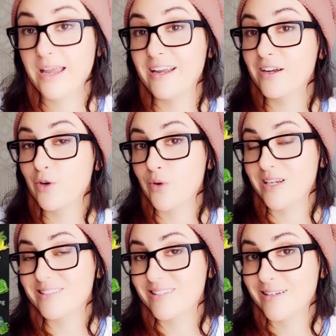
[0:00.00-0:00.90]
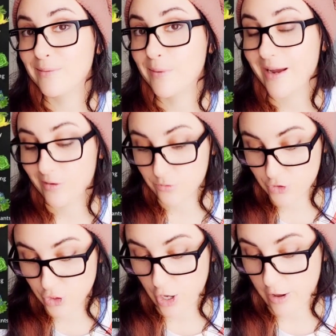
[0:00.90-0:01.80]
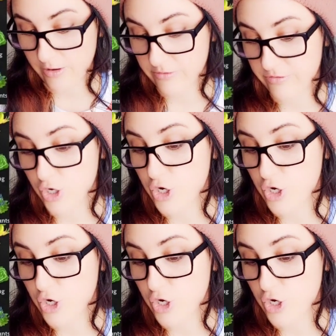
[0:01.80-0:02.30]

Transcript: Increase the amount of